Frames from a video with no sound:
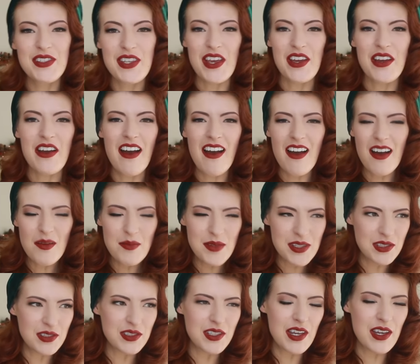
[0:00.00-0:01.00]
So our
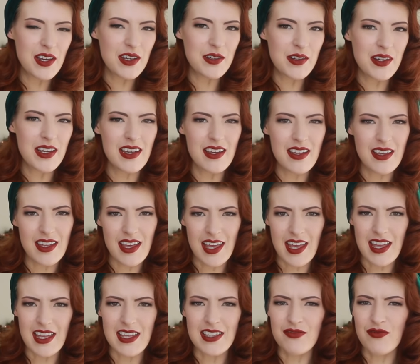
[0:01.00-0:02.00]
mistletoe
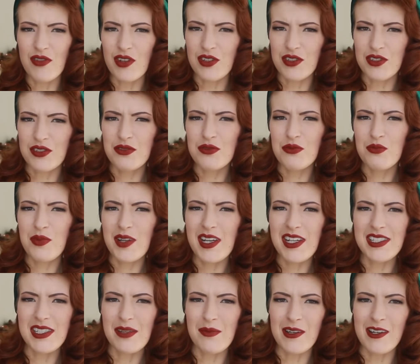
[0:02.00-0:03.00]
involves
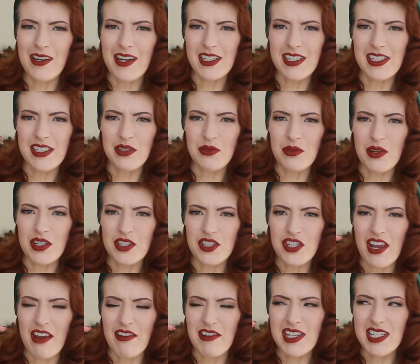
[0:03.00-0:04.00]
pretty similar actually to our
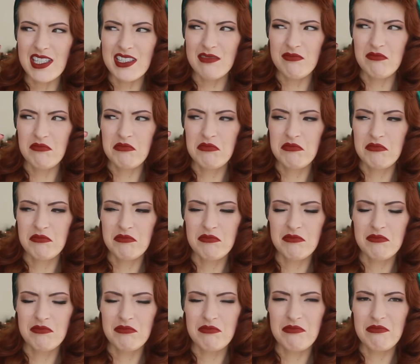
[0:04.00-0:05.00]
cherry.
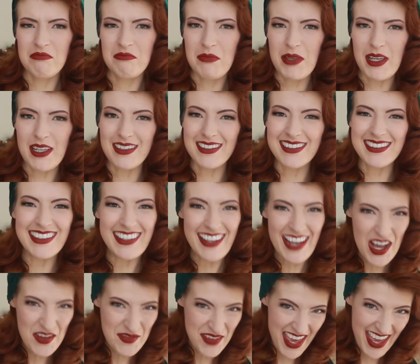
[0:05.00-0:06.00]
But
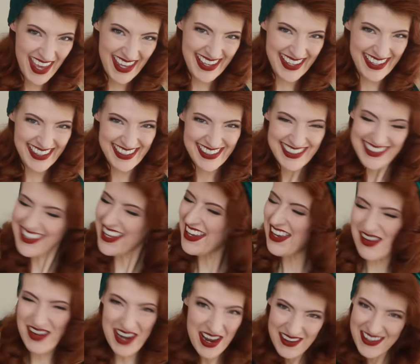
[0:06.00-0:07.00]
up here, so
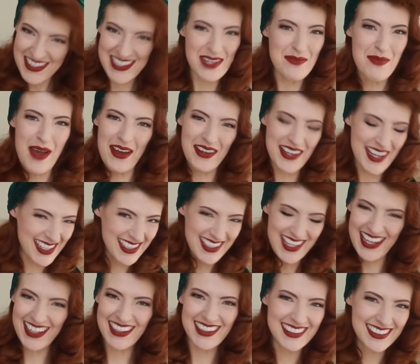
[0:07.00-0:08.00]
you know it's about
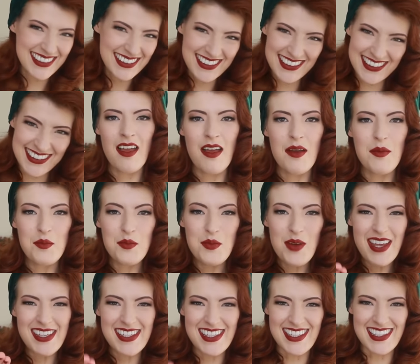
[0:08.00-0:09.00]
kissing.
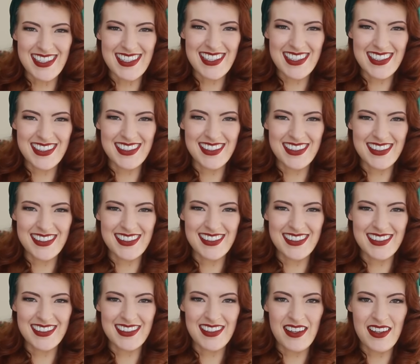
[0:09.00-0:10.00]
Present.
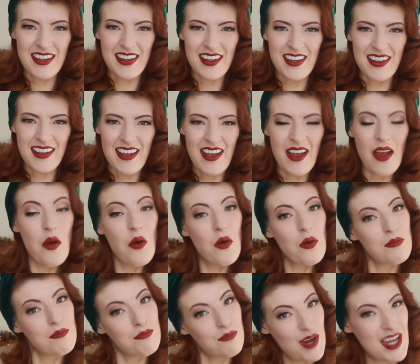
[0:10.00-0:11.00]

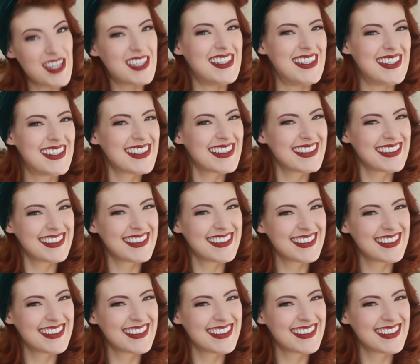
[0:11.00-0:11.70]
Oh, present.